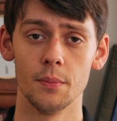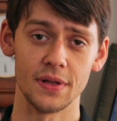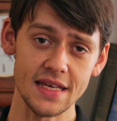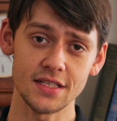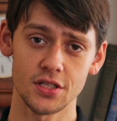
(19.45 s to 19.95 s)

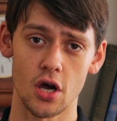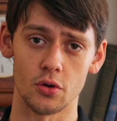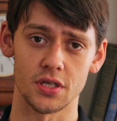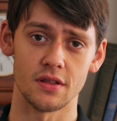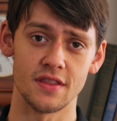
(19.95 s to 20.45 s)
Please
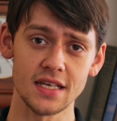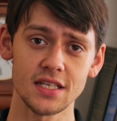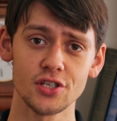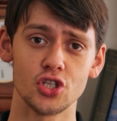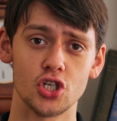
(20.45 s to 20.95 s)
note,
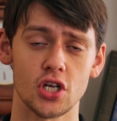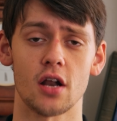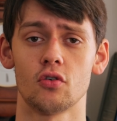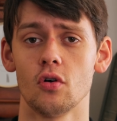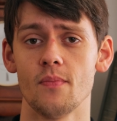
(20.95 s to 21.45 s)
this is
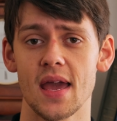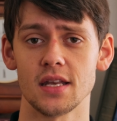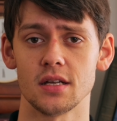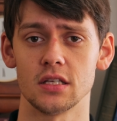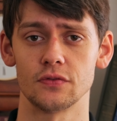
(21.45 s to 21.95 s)
general
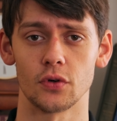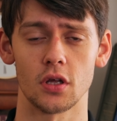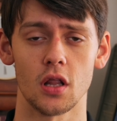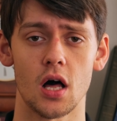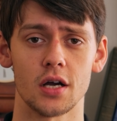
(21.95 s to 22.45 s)
maintenance for
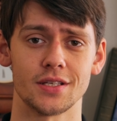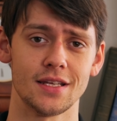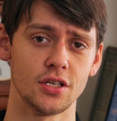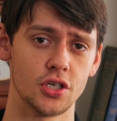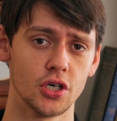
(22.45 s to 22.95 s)
clocks
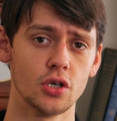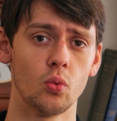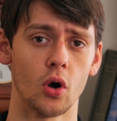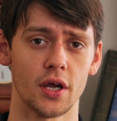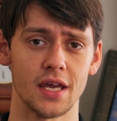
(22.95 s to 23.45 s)
in good
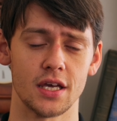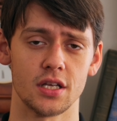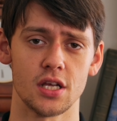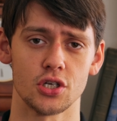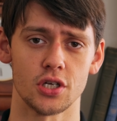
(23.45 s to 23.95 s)
working
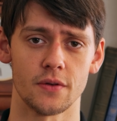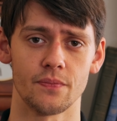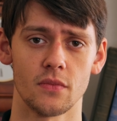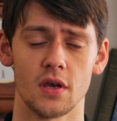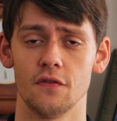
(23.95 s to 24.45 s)
condition.